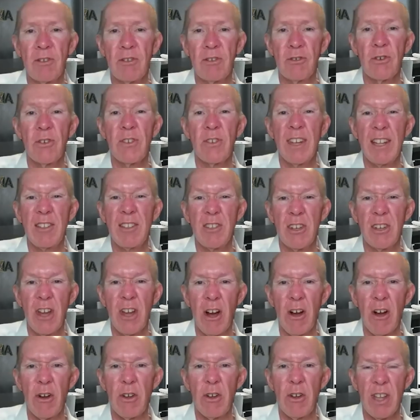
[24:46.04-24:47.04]
you sort of need to
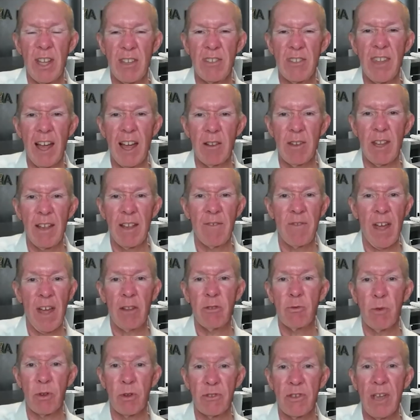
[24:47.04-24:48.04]
know is that if
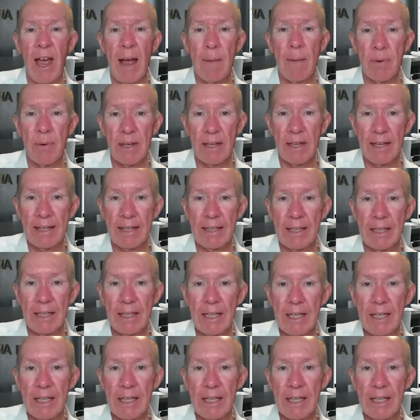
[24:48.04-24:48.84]
that's what's happening,